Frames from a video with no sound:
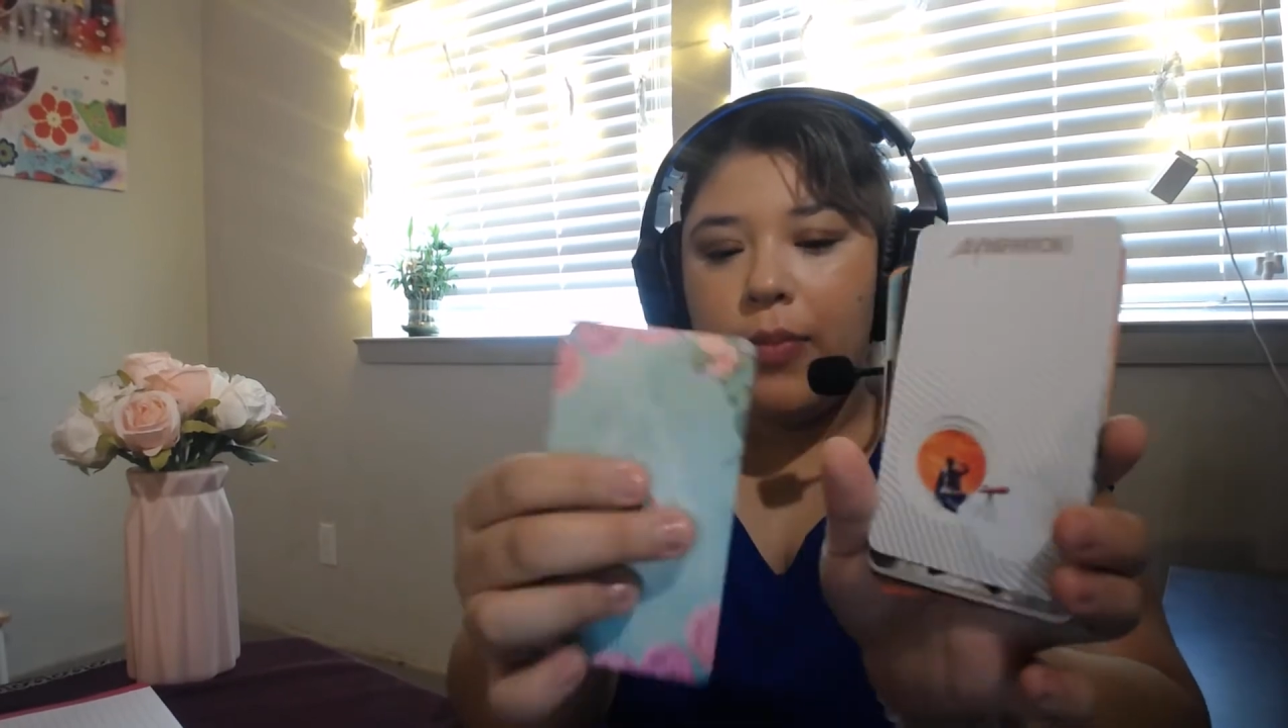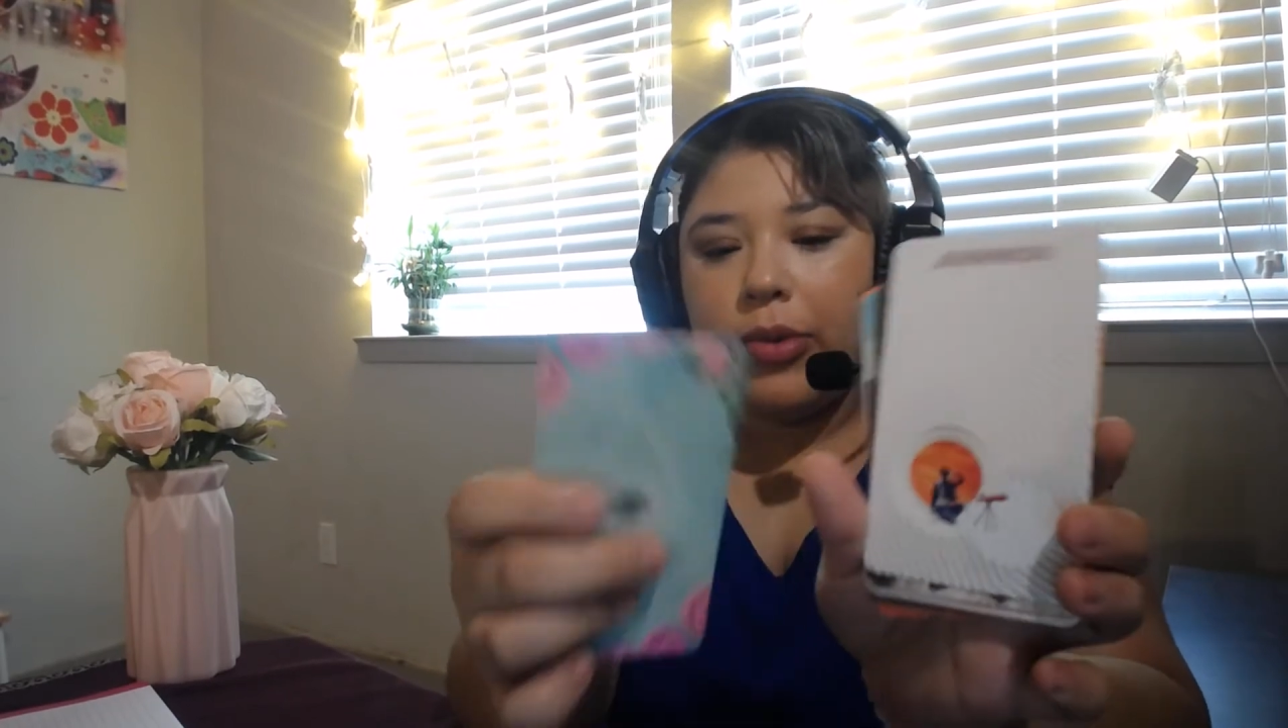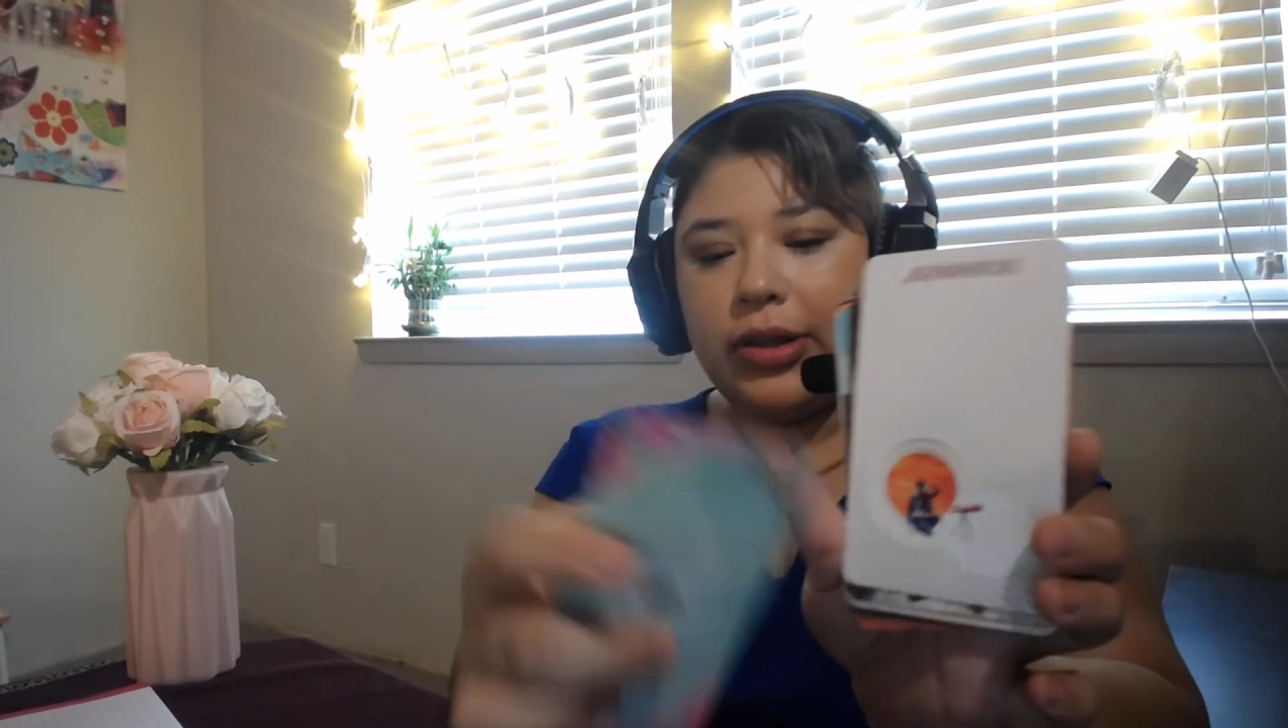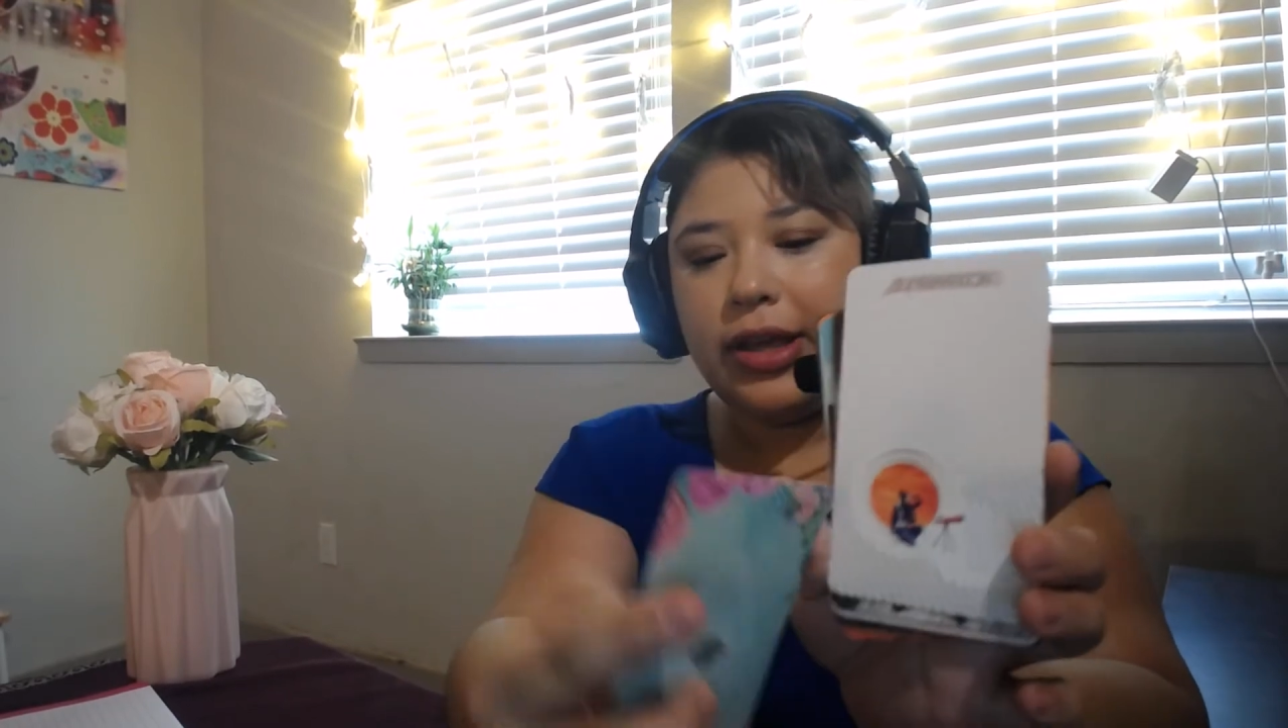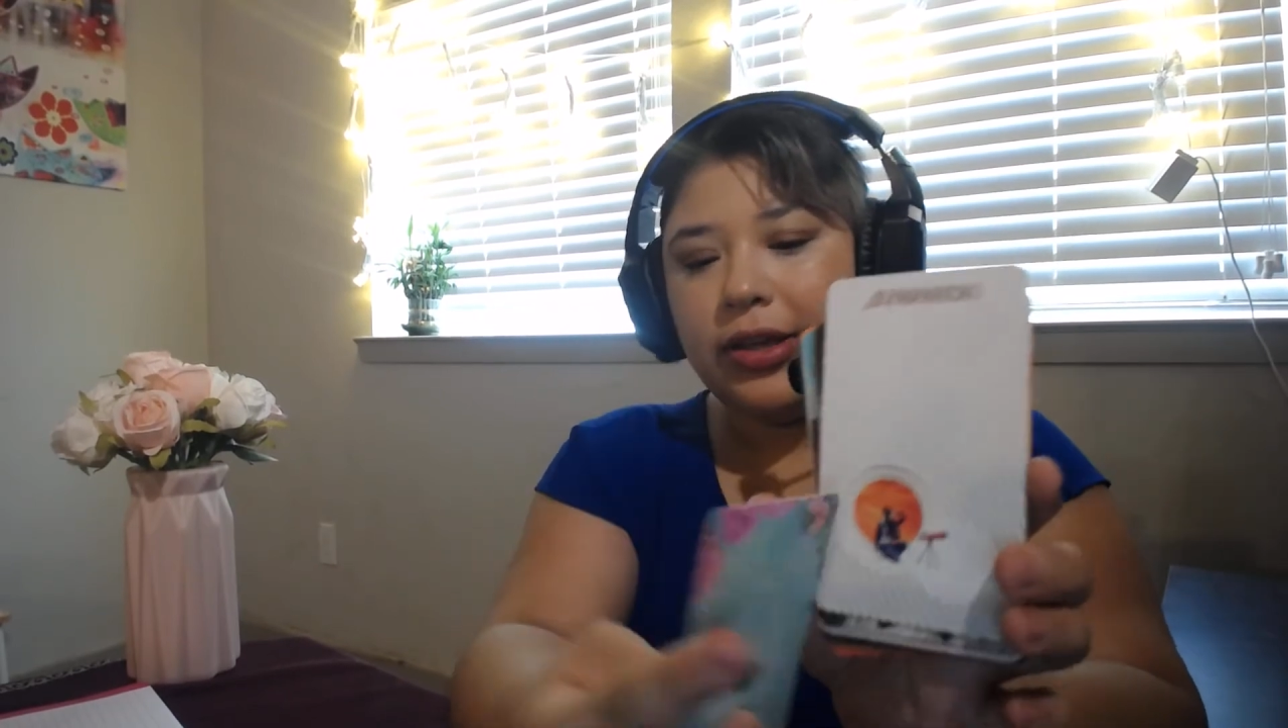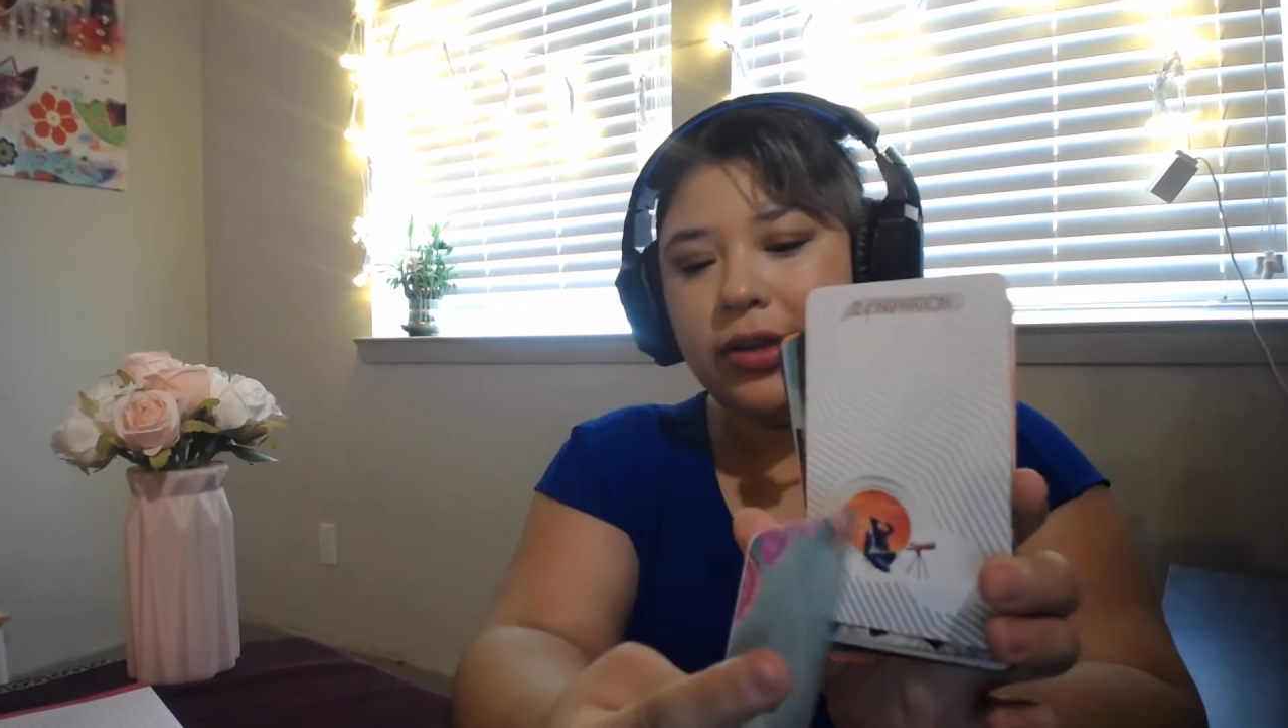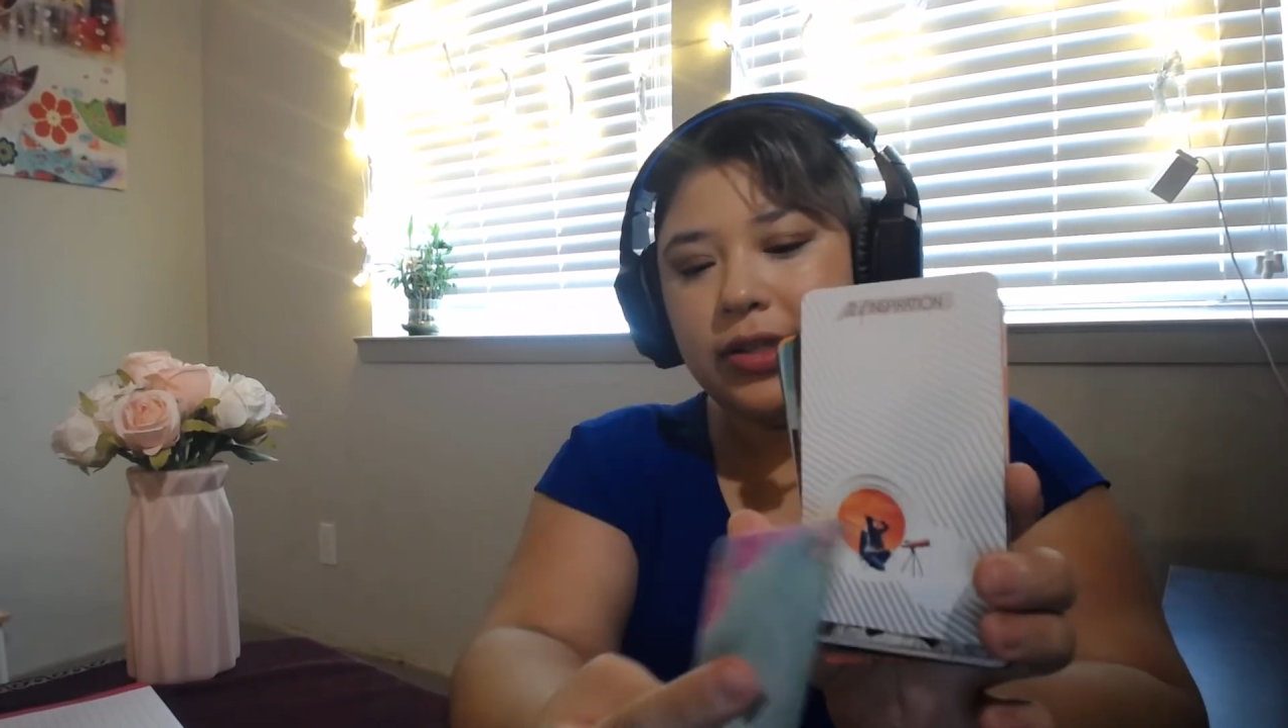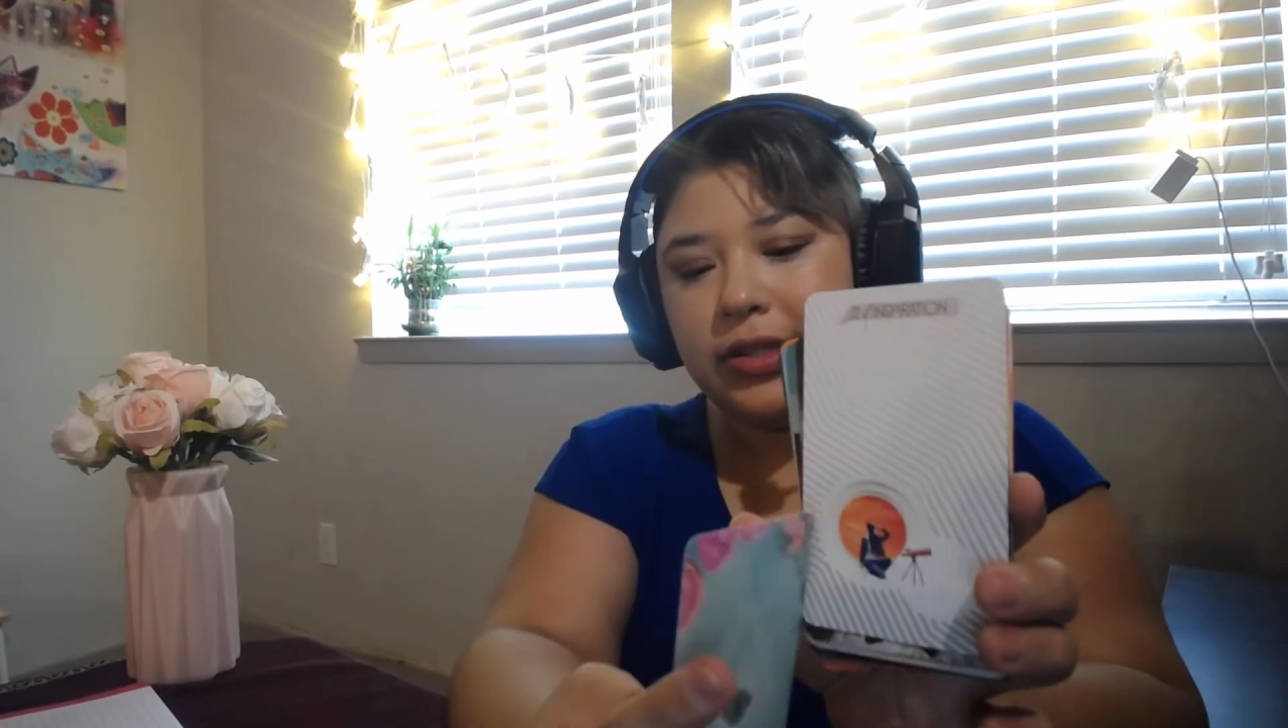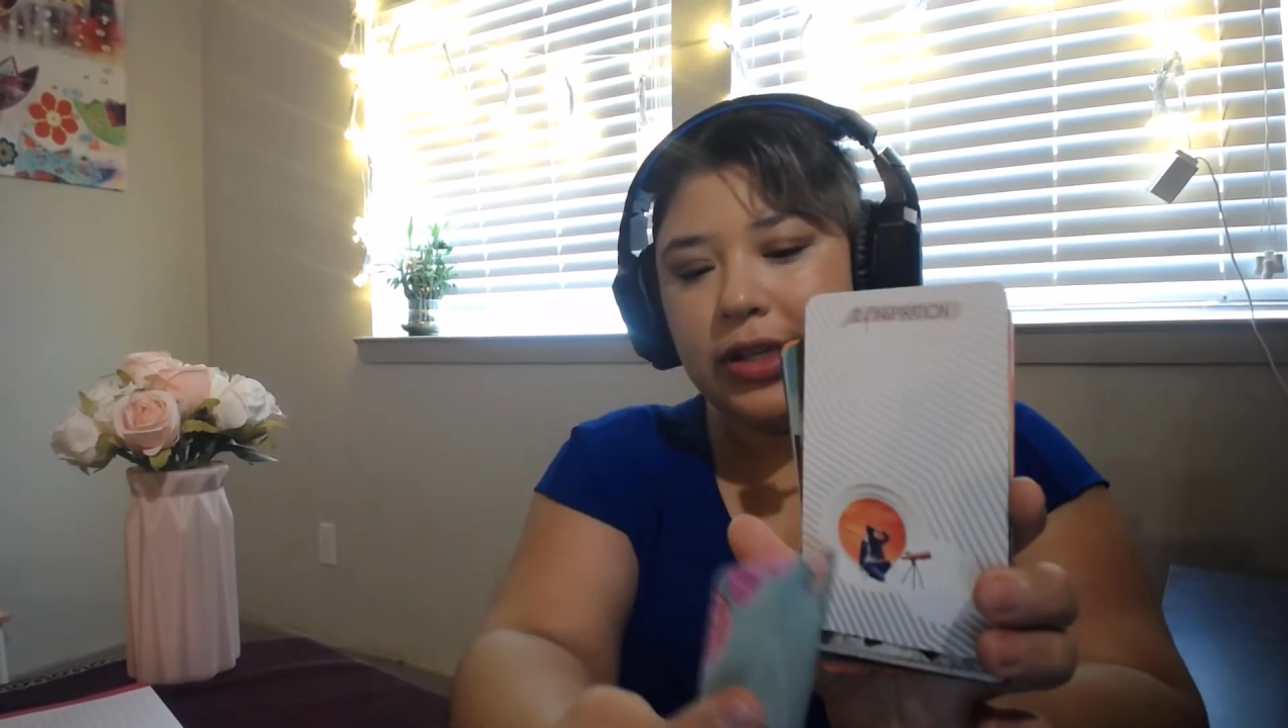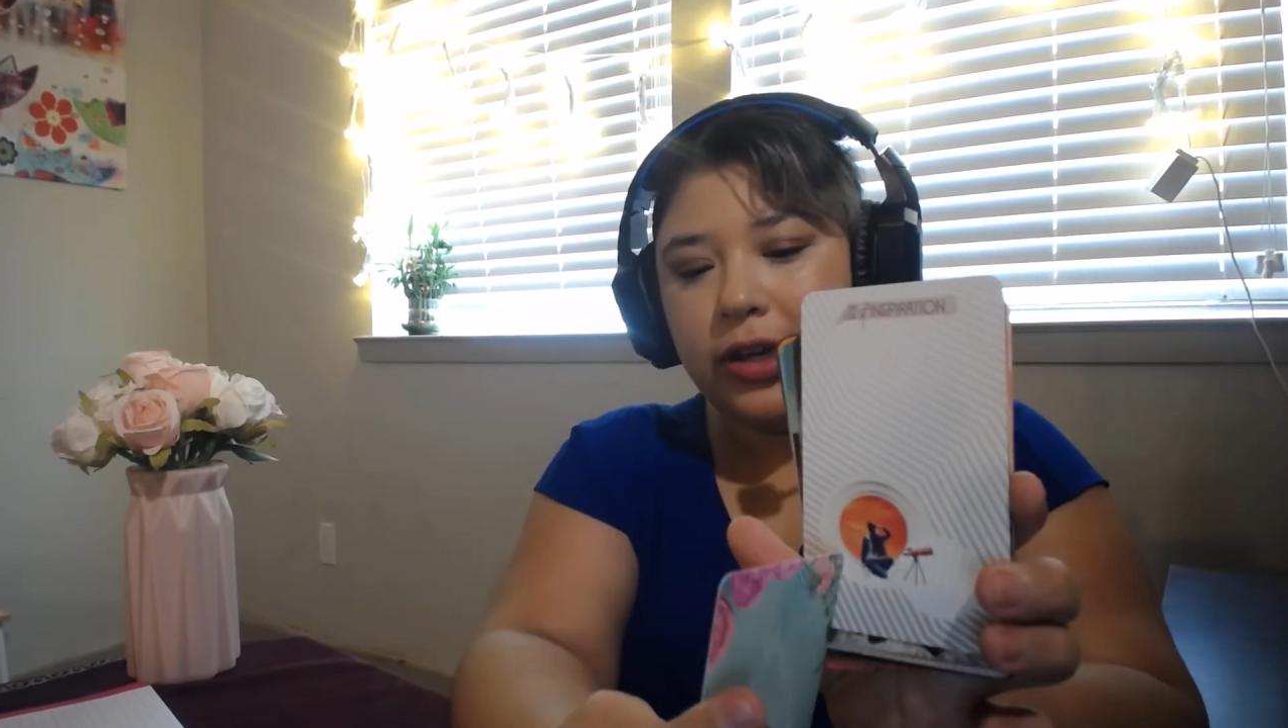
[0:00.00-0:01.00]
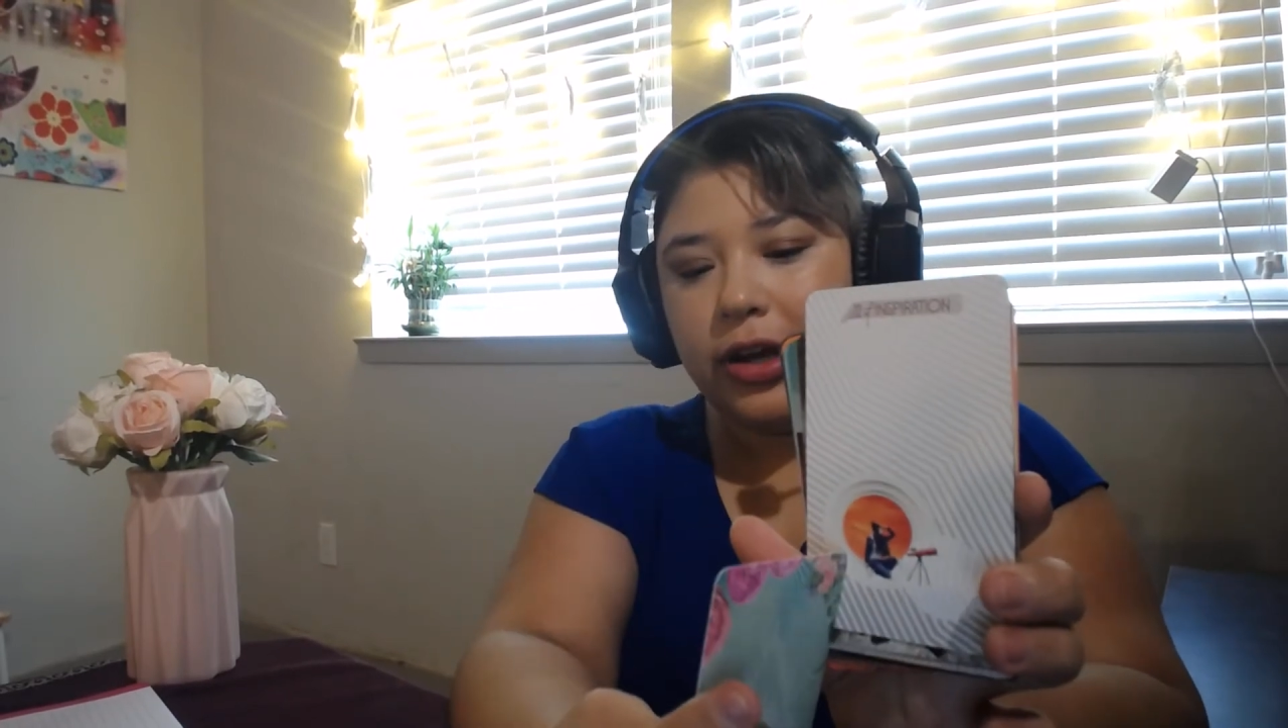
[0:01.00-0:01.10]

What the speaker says: but then you can see